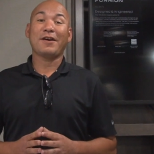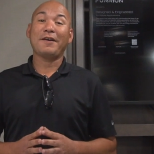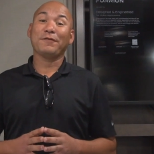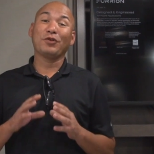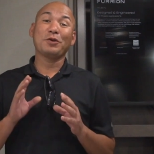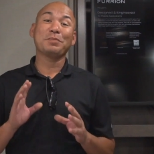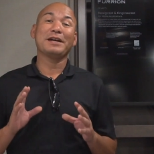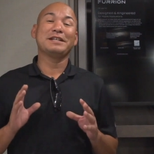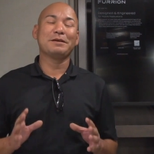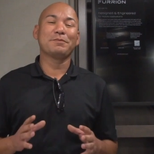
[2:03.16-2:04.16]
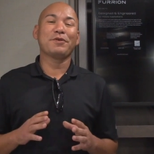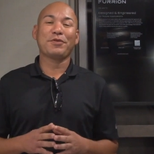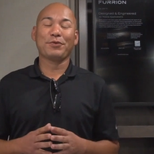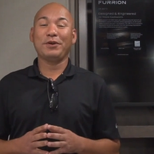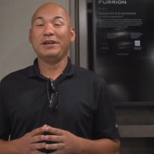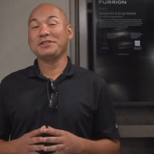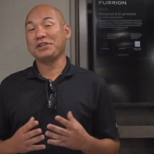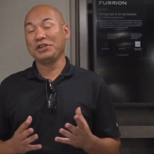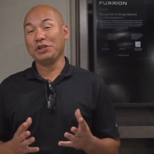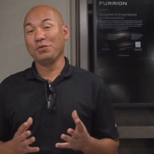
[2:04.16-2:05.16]
alright, floor plan number 3 is
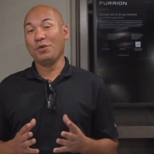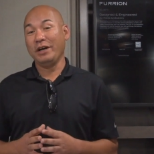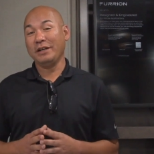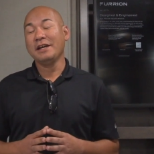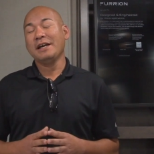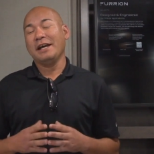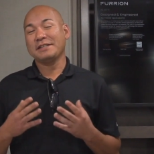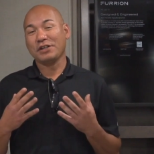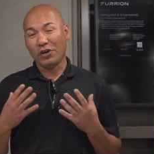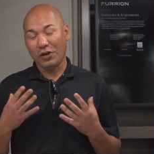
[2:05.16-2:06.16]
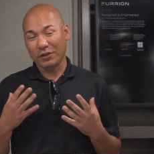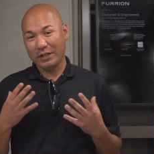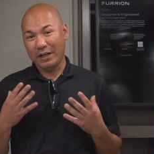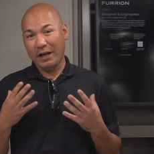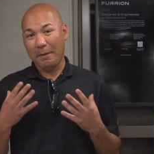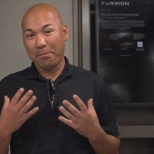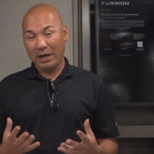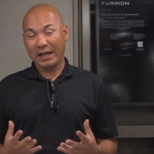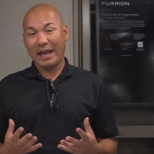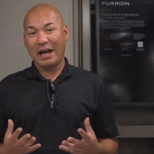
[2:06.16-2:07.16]
a good one. It's called a
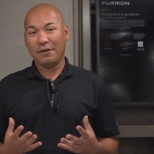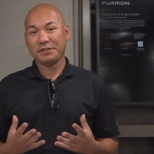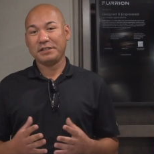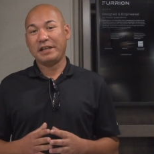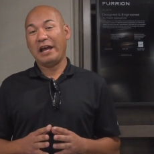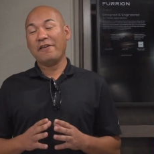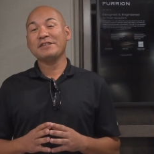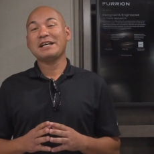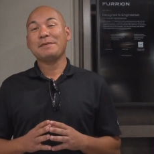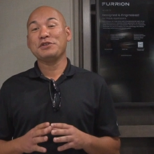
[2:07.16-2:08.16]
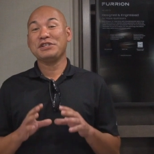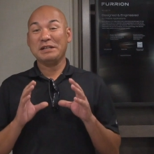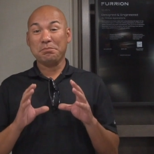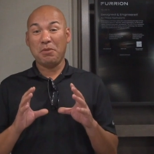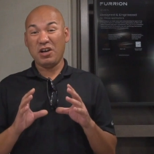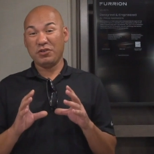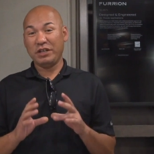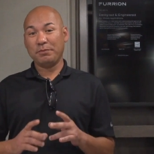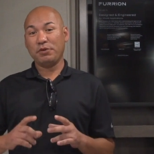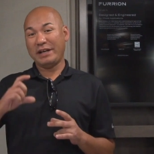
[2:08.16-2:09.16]
bunkhouse. Now, every time you see a model
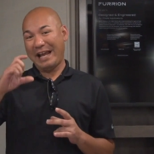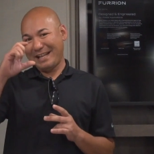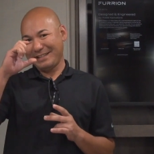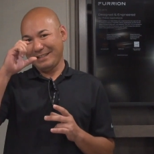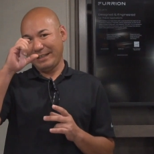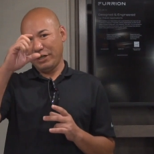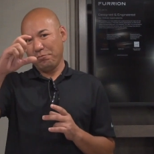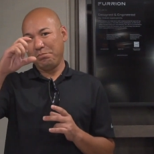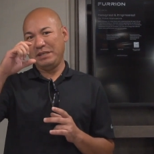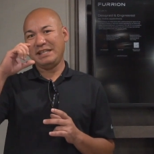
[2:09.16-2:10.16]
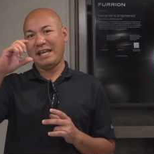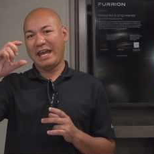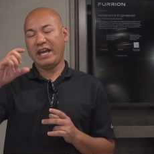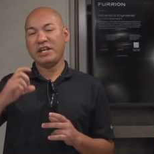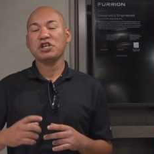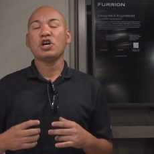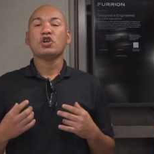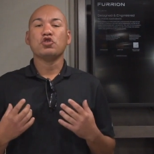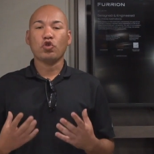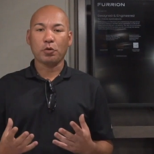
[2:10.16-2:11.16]
number and have the letter
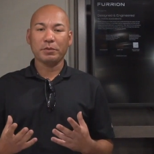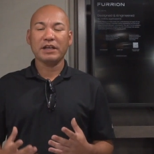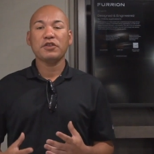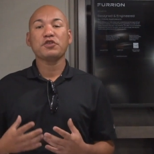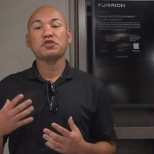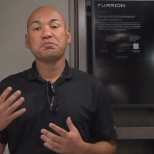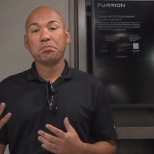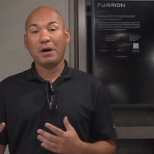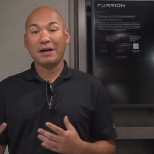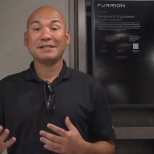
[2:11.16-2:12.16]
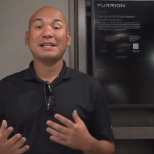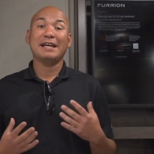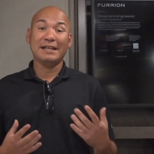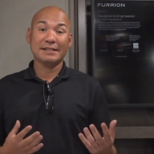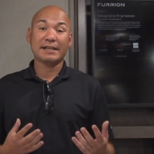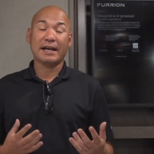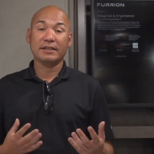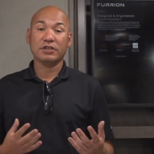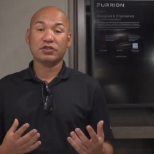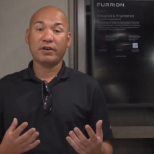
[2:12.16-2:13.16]
BH, normally there's bunks
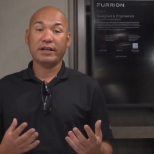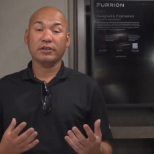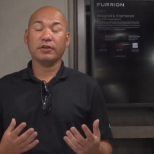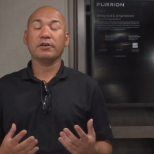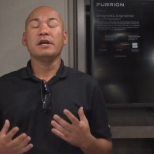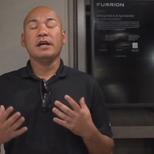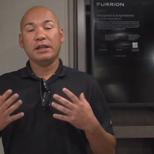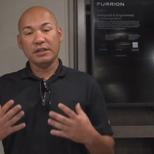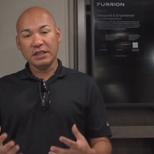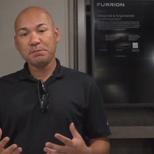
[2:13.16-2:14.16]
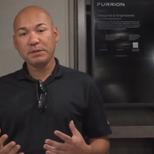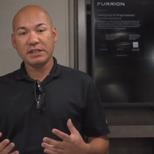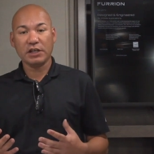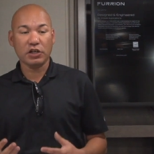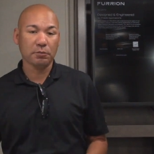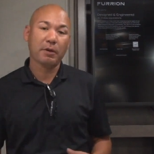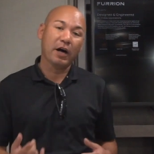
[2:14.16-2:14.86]
inside the trailer. In this particular